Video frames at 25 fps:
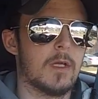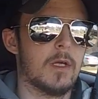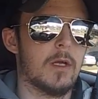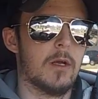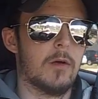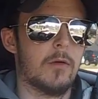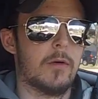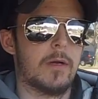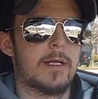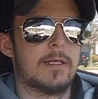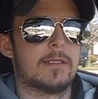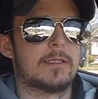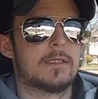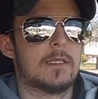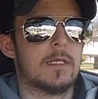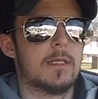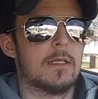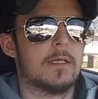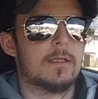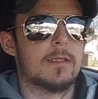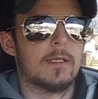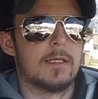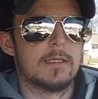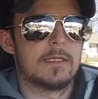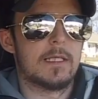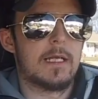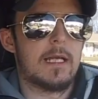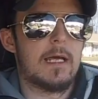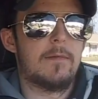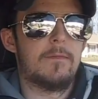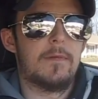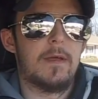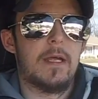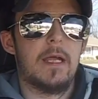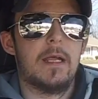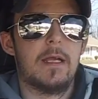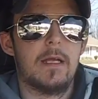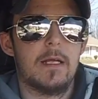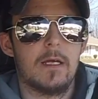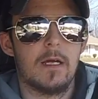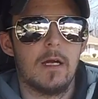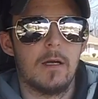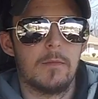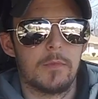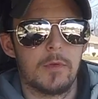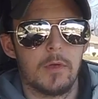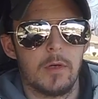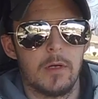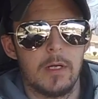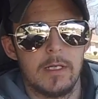an ST that doesn't have any
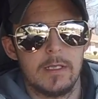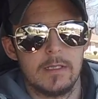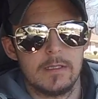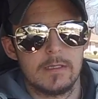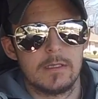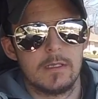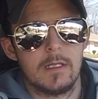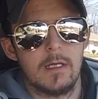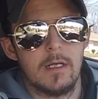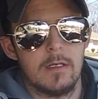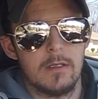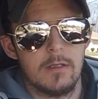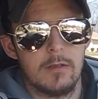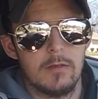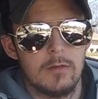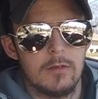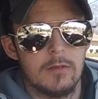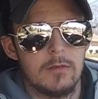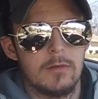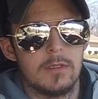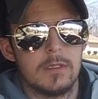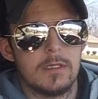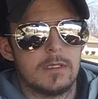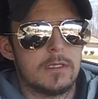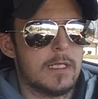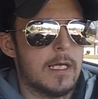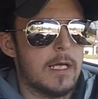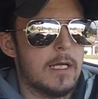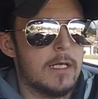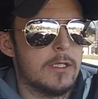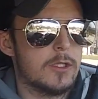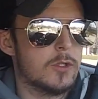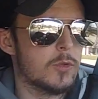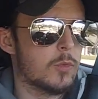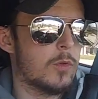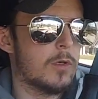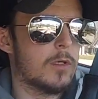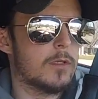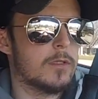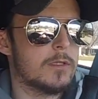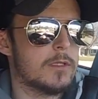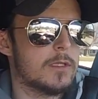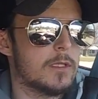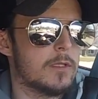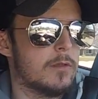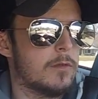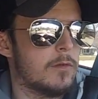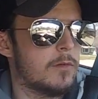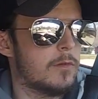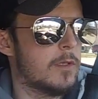upgrades and you do the stage 1
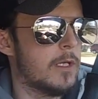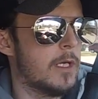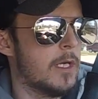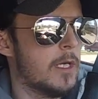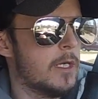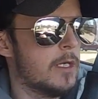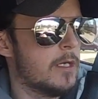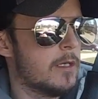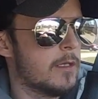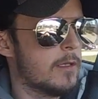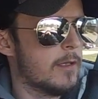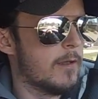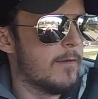tune,